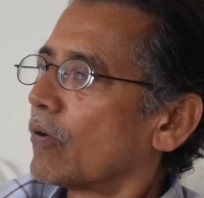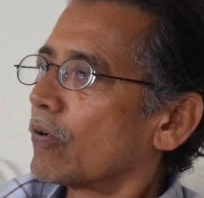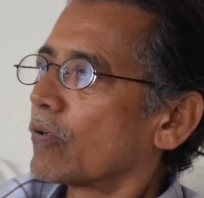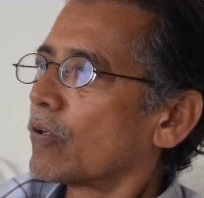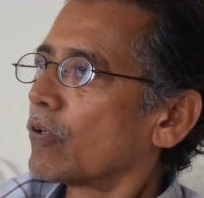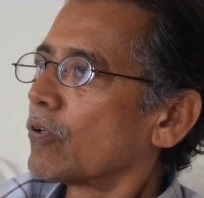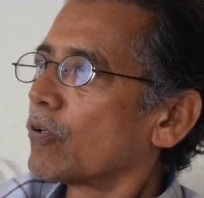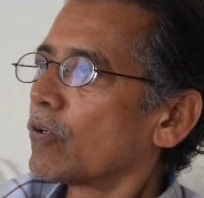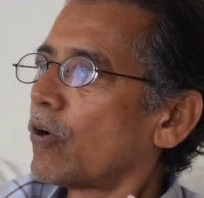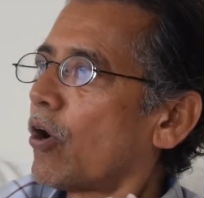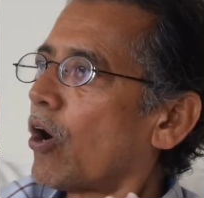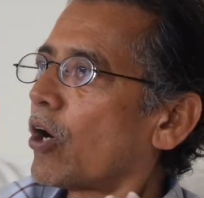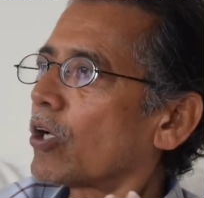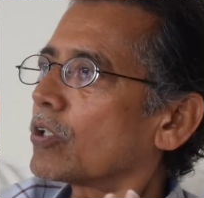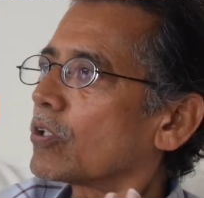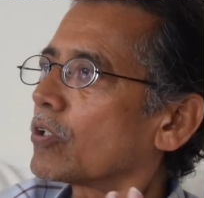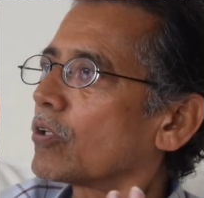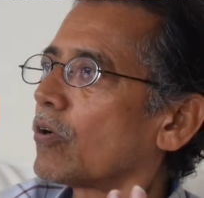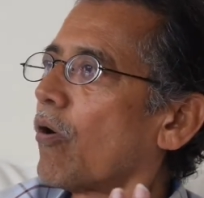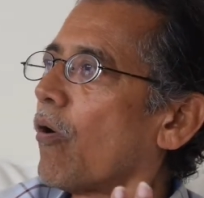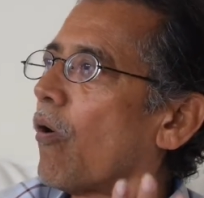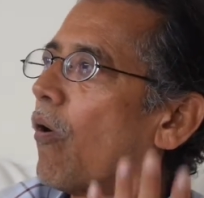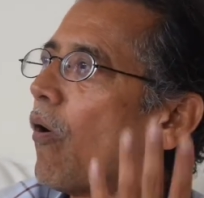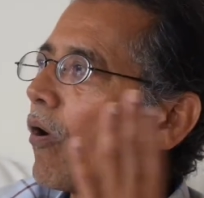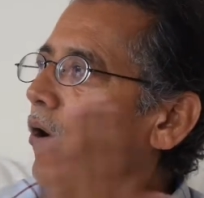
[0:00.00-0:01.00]
Not
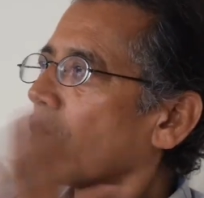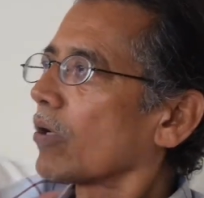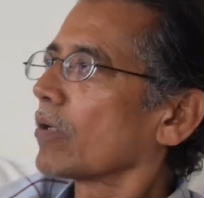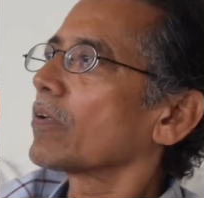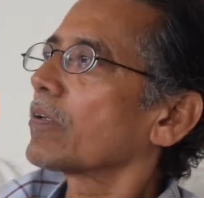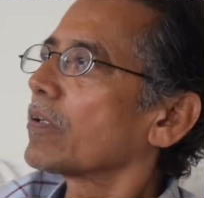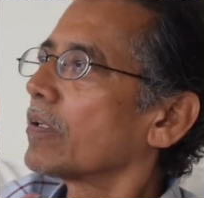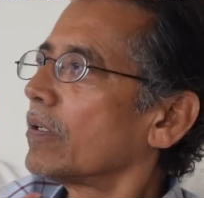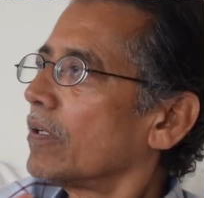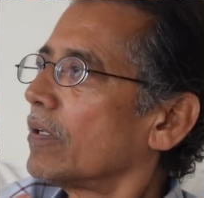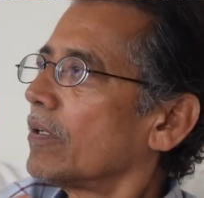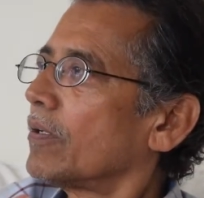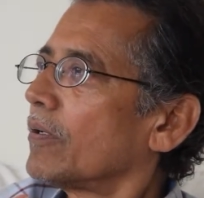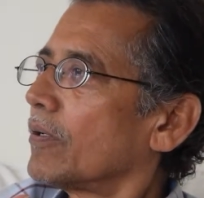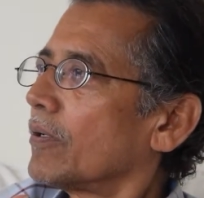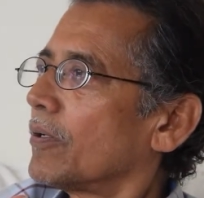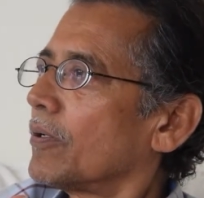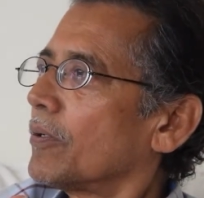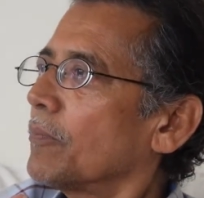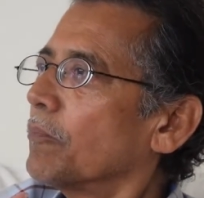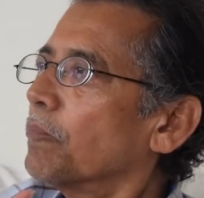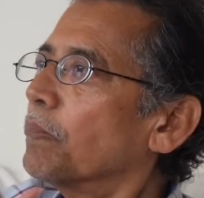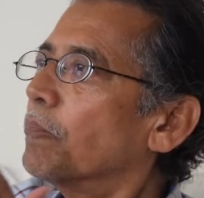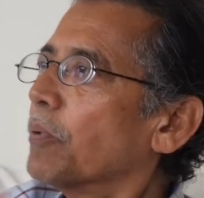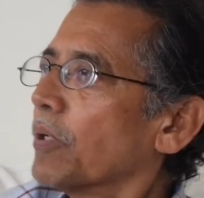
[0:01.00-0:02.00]
all
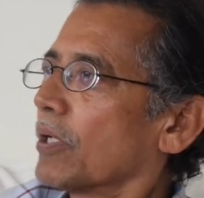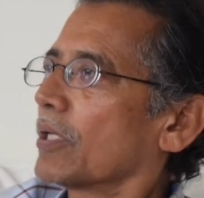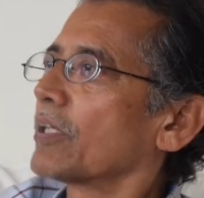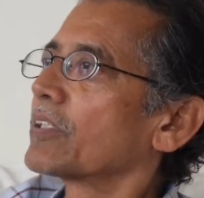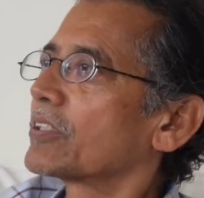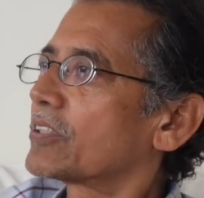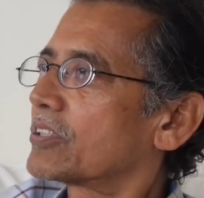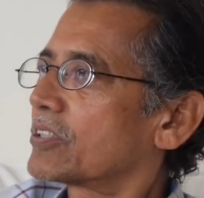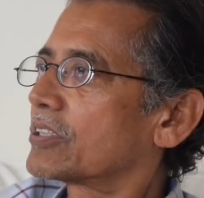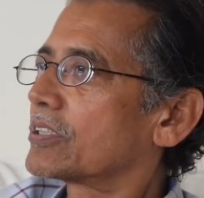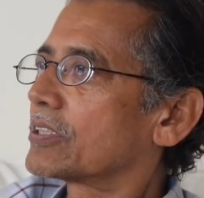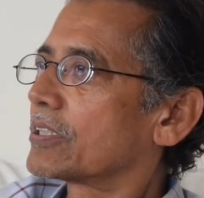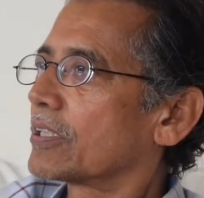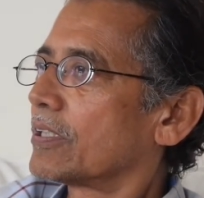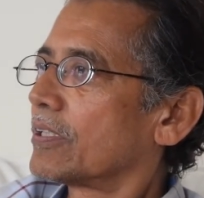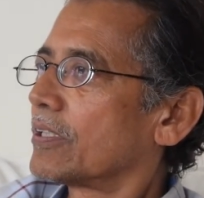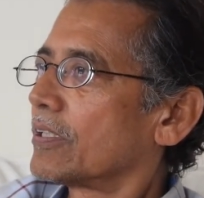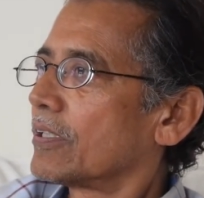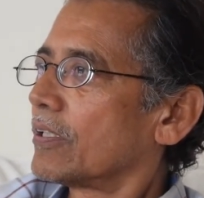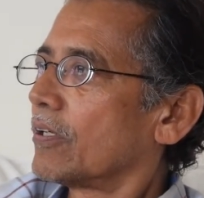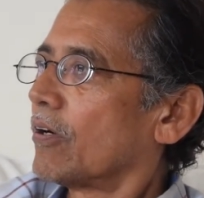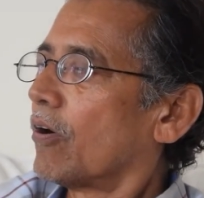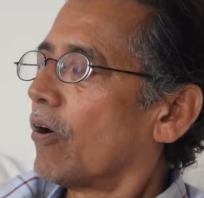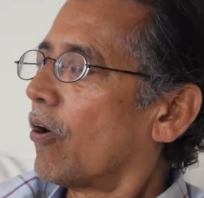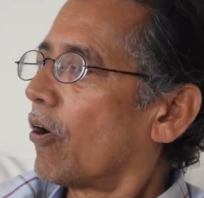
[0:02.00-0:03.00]
birds
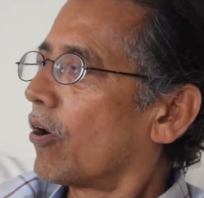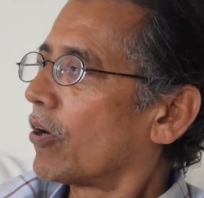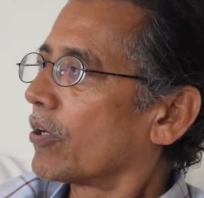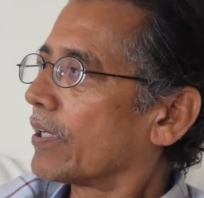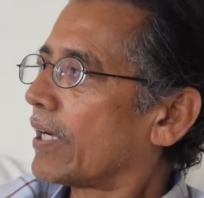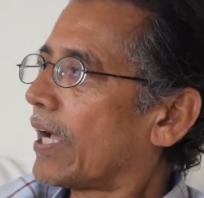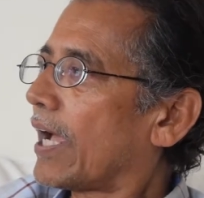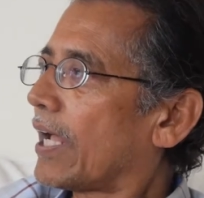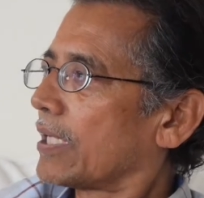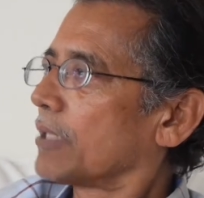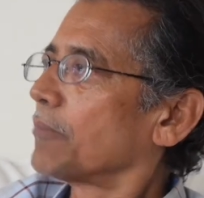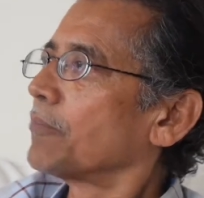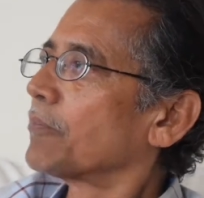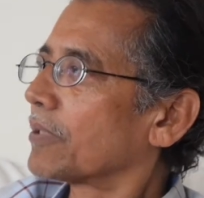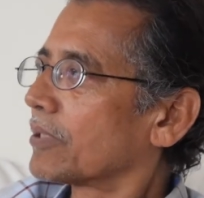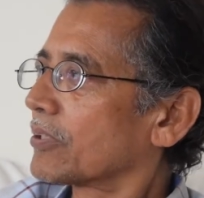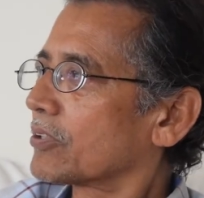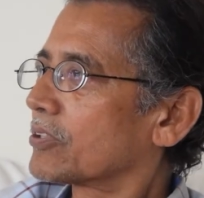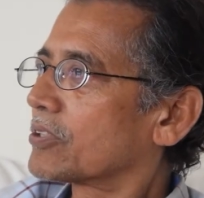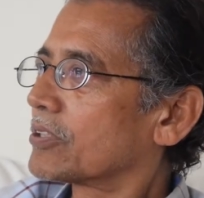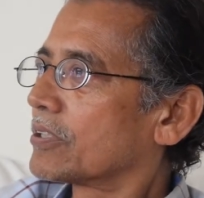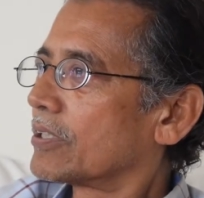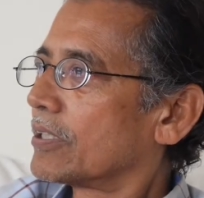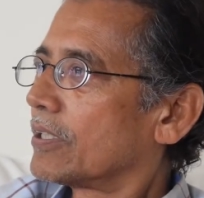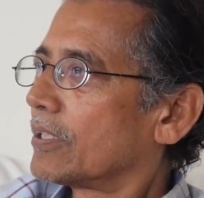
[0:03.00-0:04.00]
or
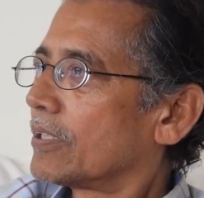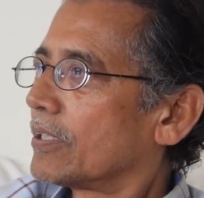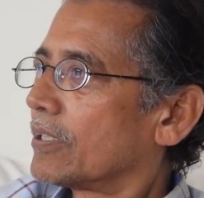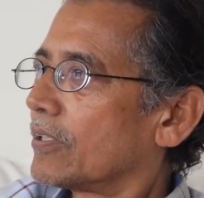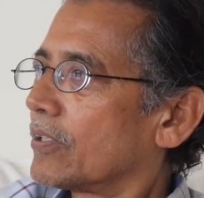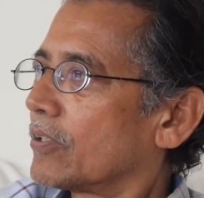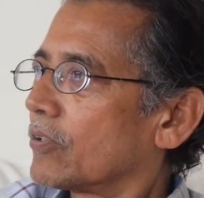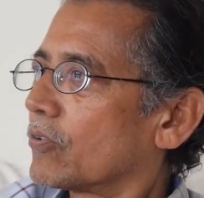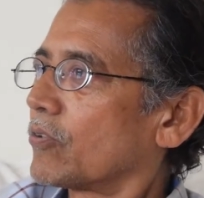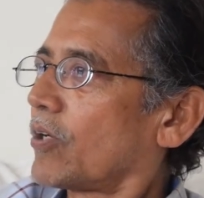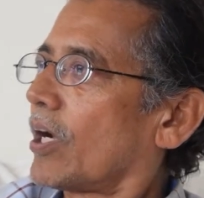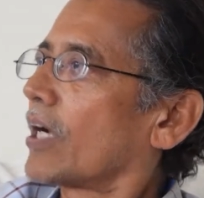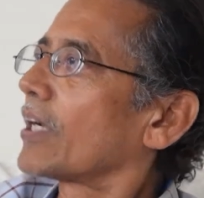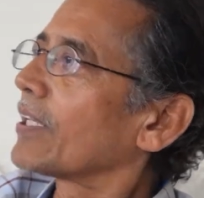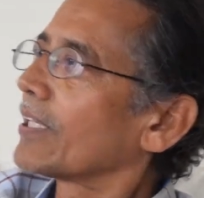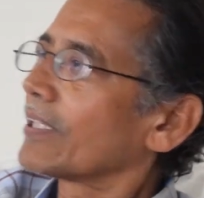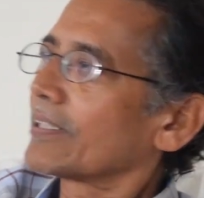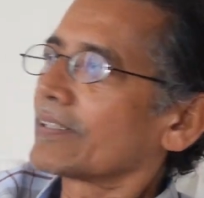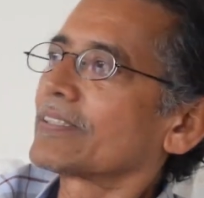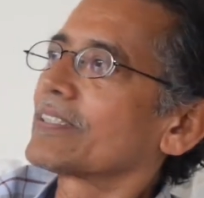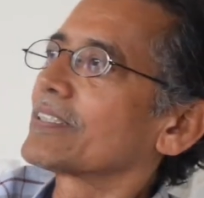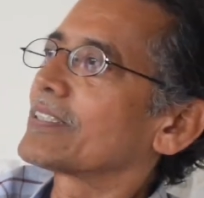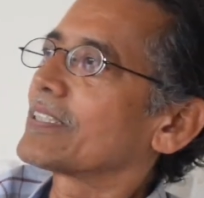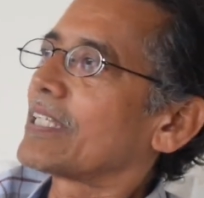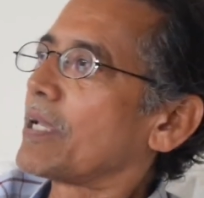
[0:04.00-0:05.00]
animals run
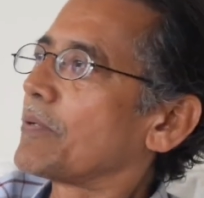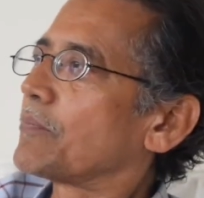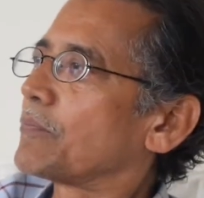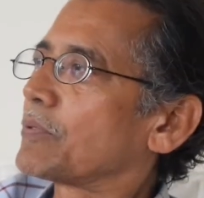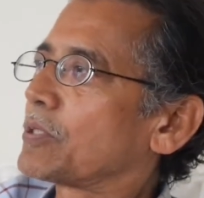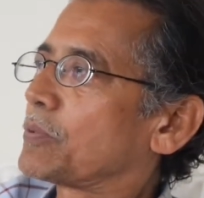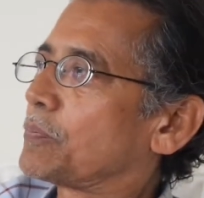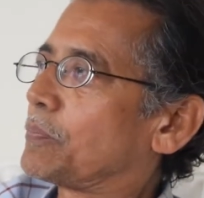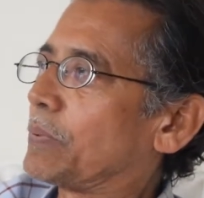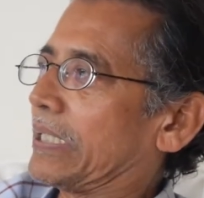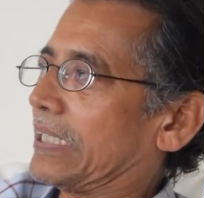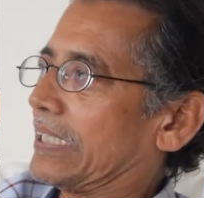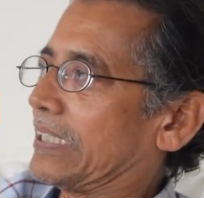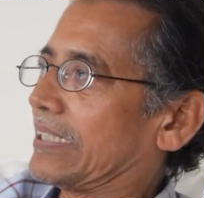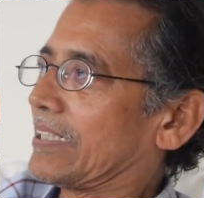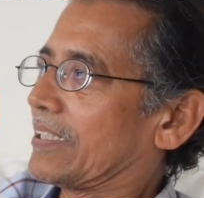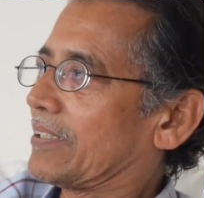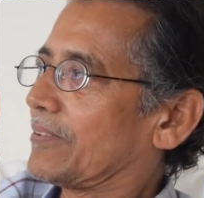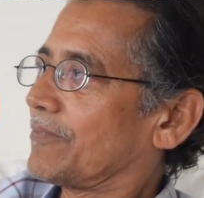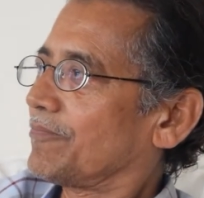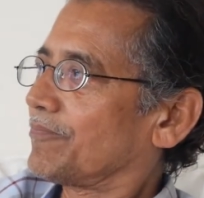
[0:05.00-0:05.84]
at the same speed.